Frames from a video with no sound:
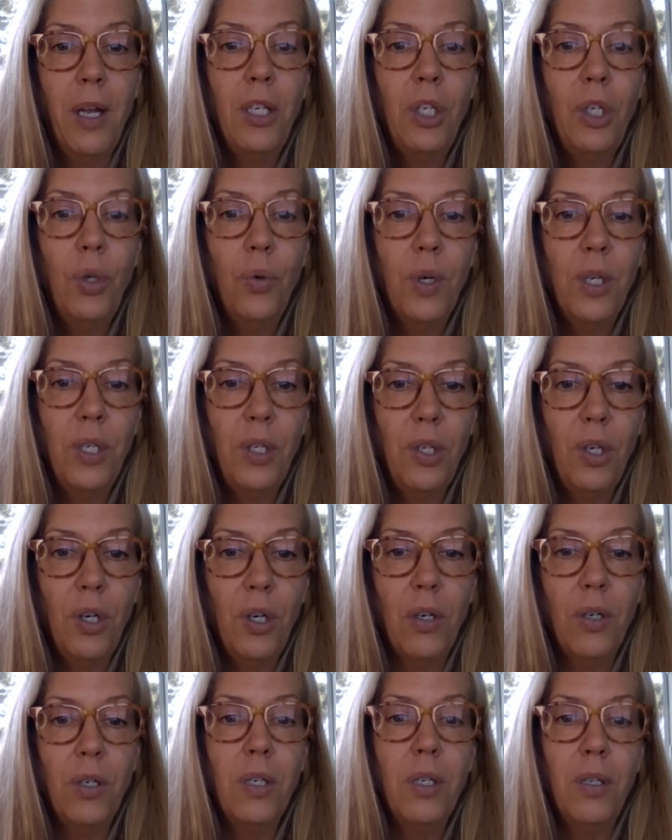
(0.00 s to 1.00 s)
To
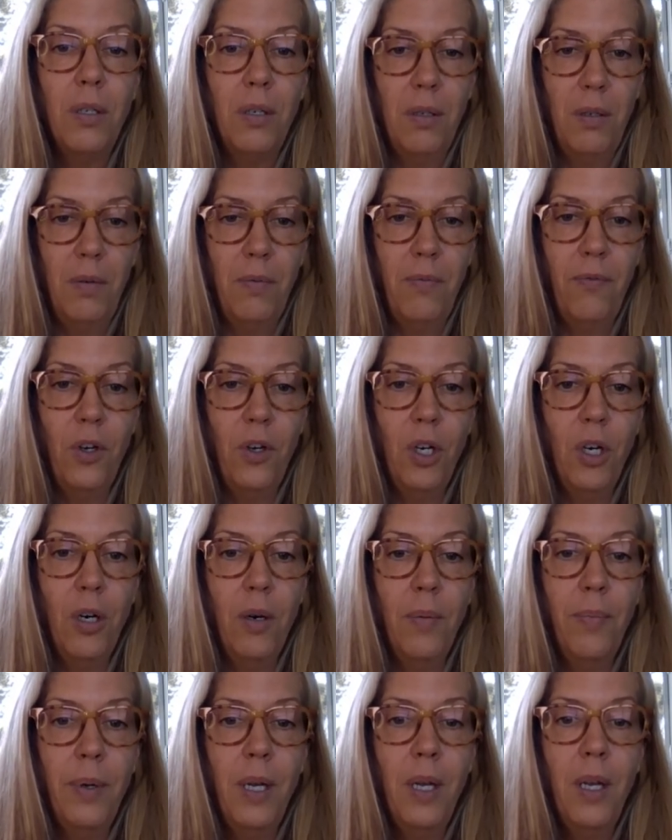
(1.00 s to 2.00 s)
assert,
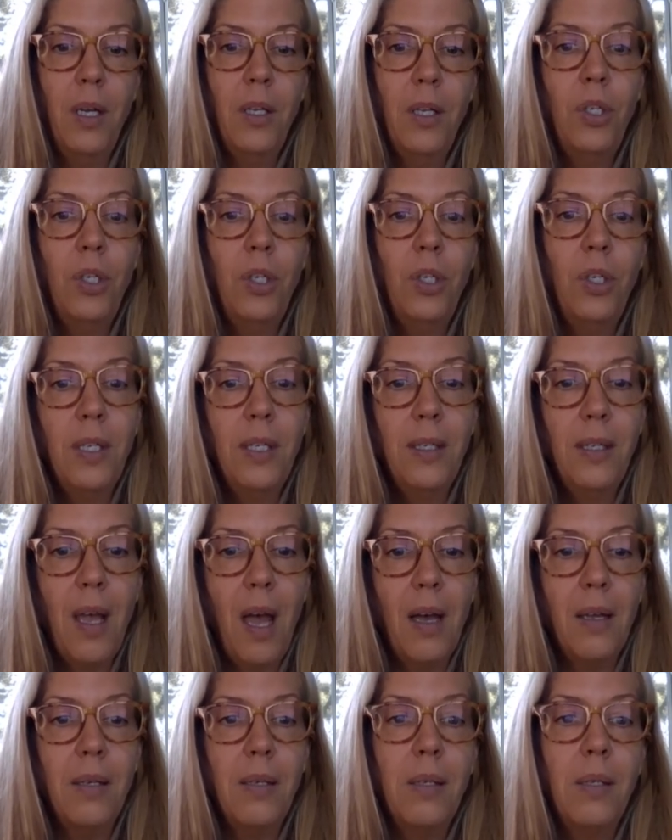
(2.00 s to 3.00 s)
verb. To
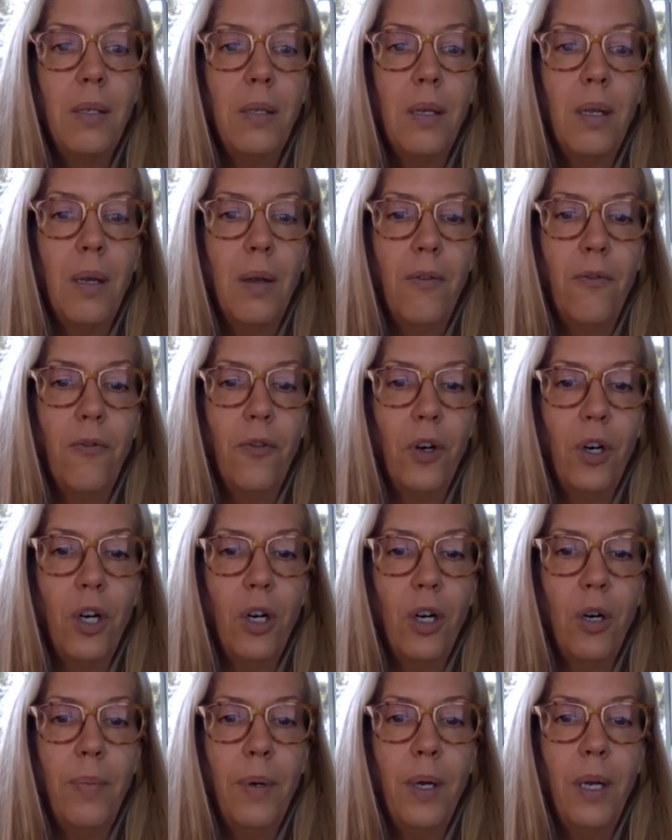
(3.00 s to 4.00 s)
discuss,
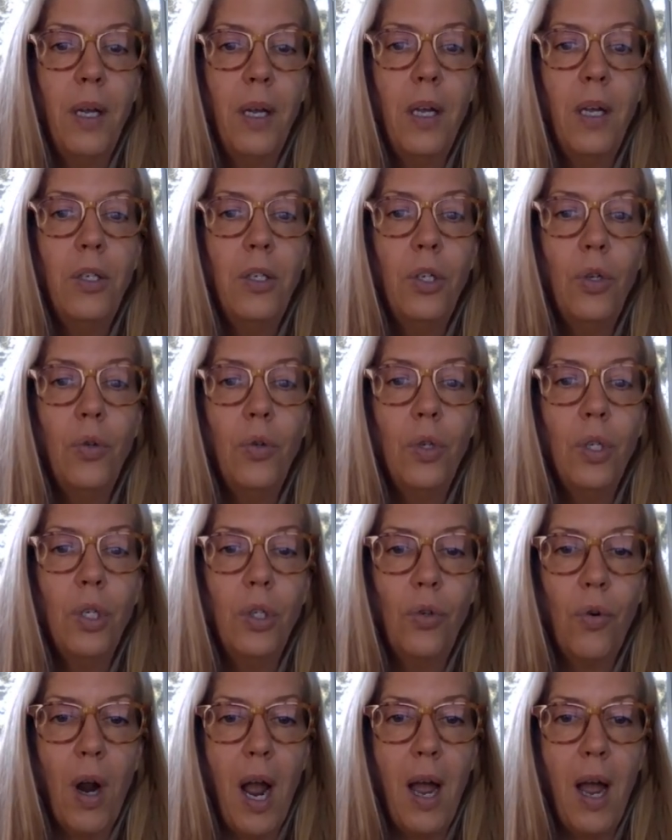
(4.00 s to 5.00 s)
verb. To
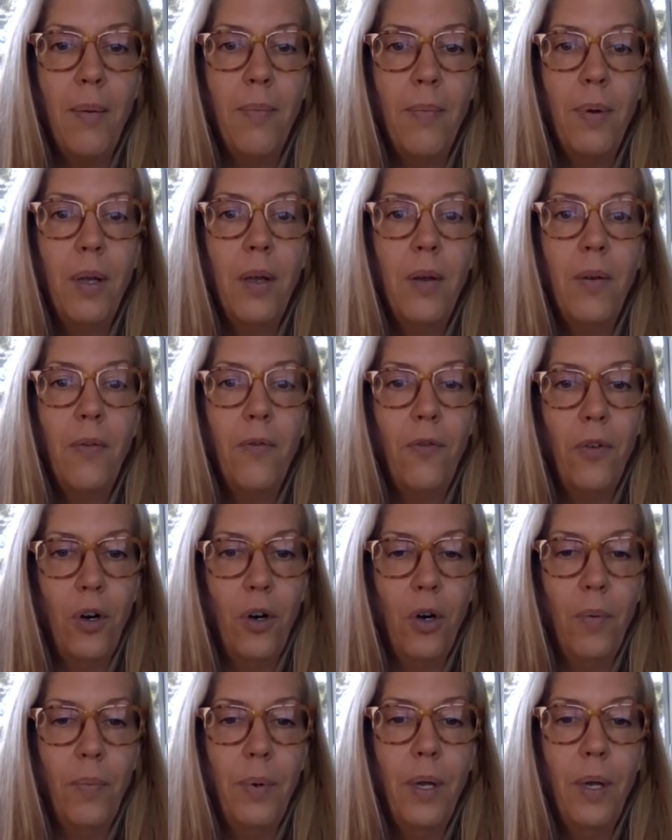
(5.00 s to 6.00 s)
describe,
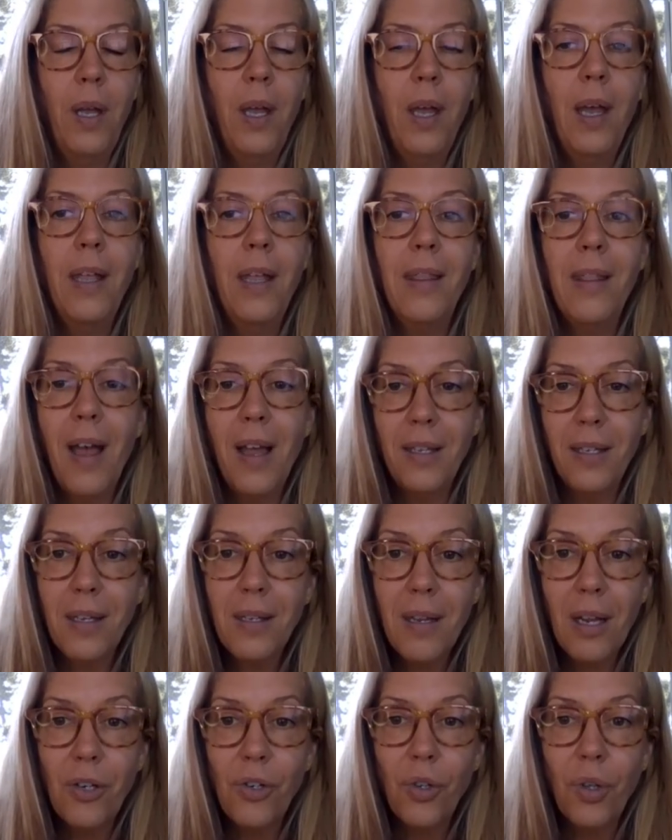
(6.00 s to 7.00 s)
verb. And that's
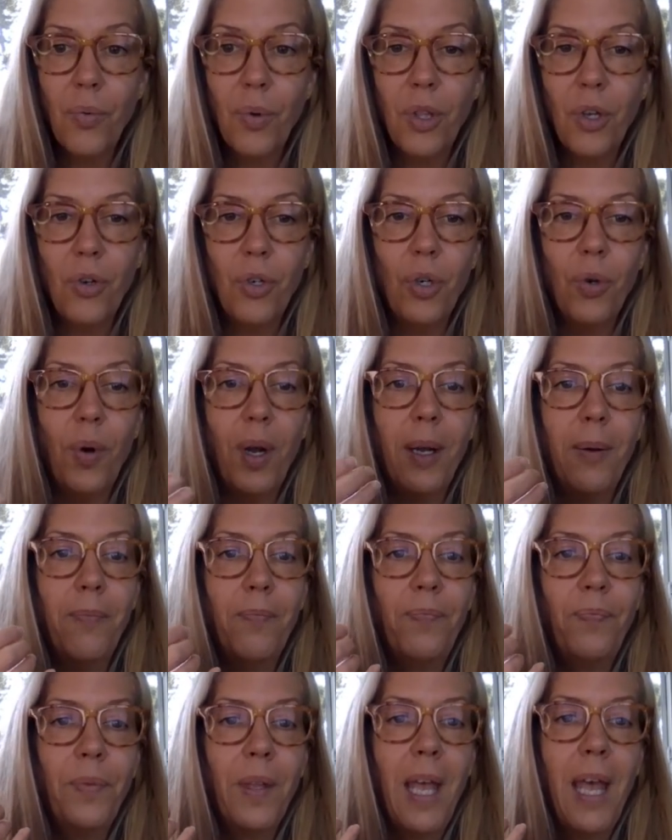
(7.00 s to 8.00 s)
essentially what they're doing.
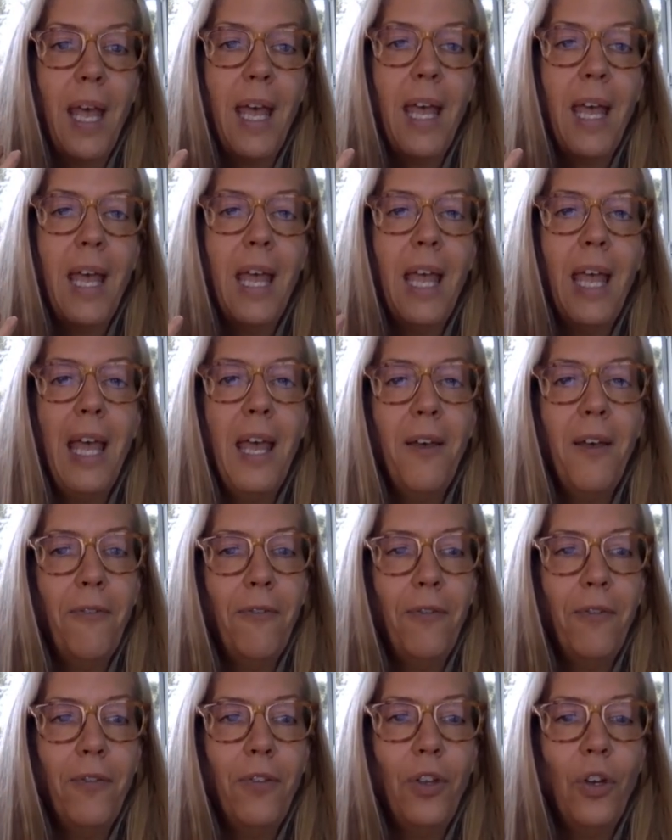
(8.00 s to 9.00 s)

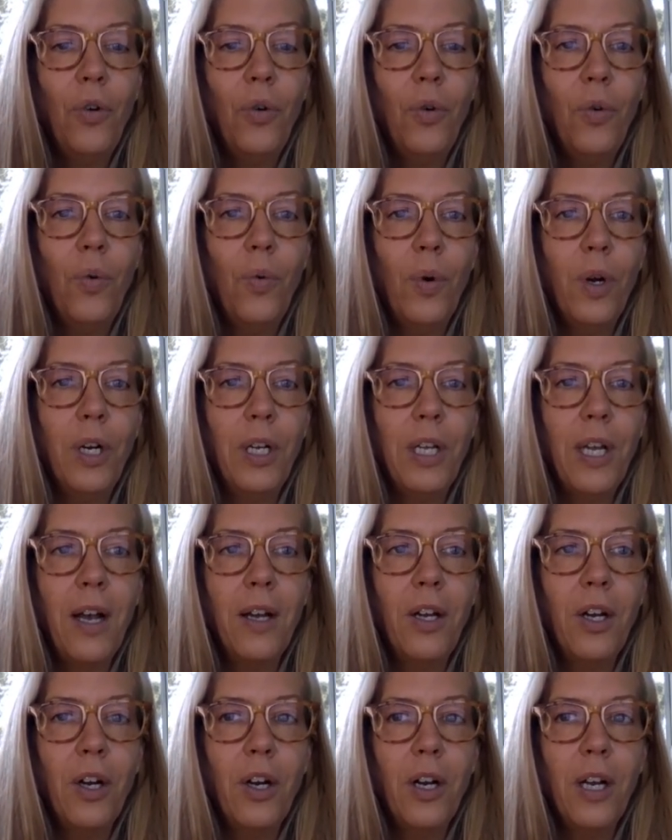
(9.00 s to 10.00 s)
If you were
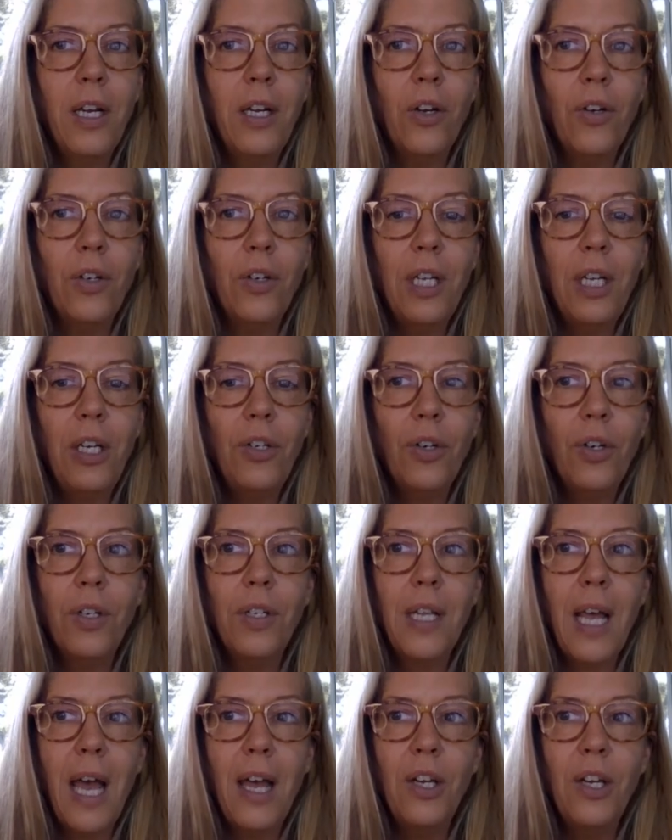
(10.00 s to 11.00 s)
younger and your
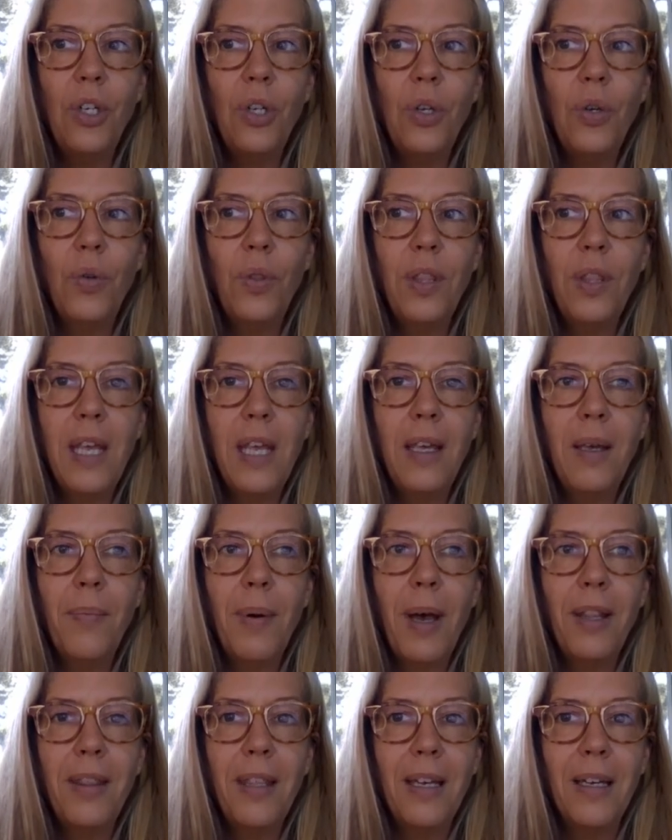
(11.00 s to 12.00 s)
teachers had you think
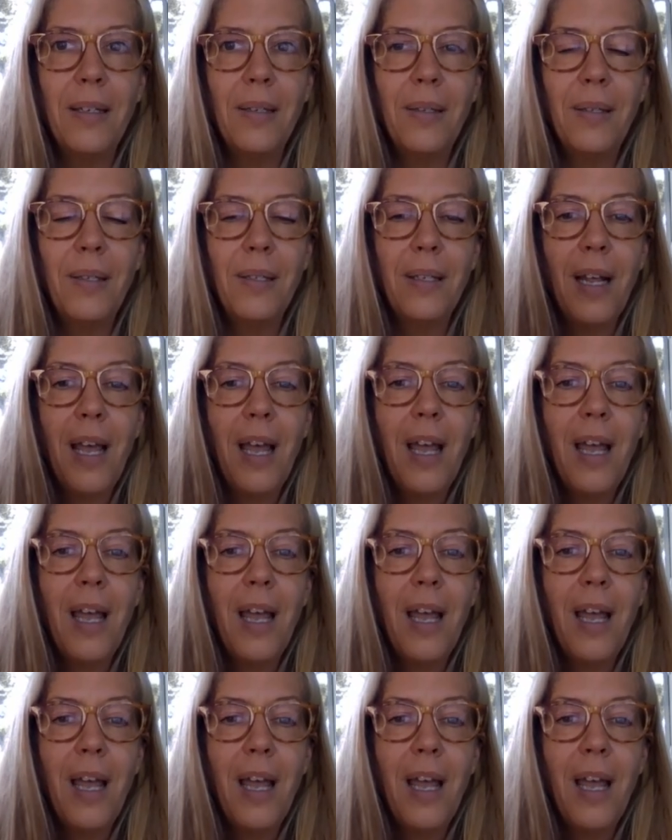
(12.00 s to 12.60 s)
about this,